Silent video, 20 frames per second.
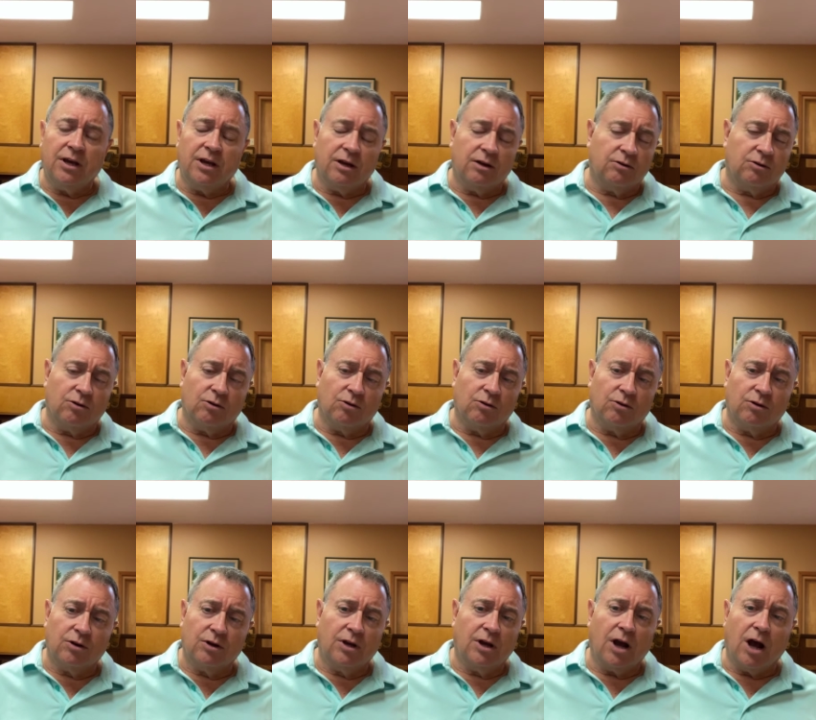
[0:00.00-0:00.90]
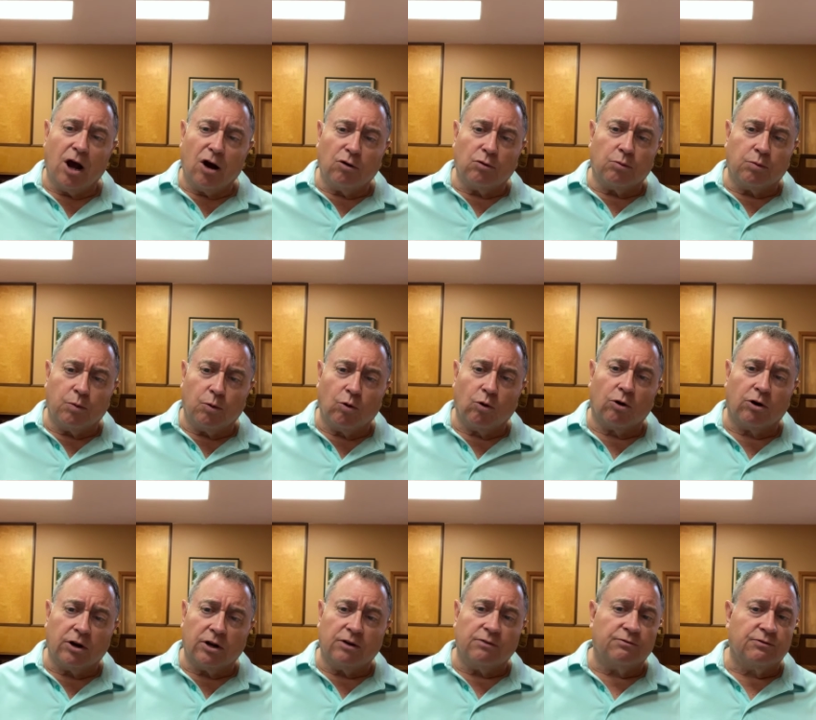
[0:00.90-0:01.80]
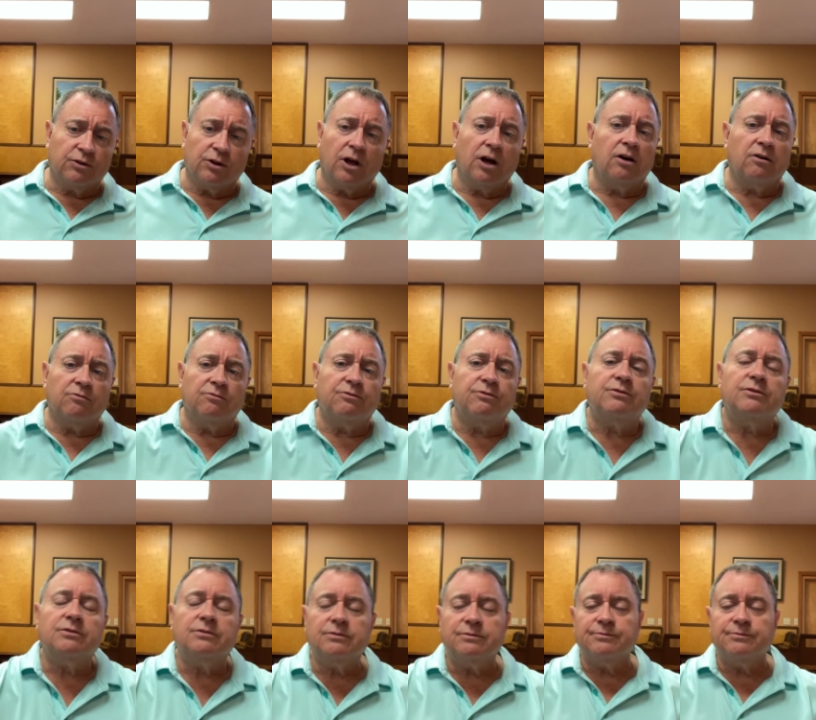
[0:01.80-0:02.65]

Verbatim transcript: and outpouring of love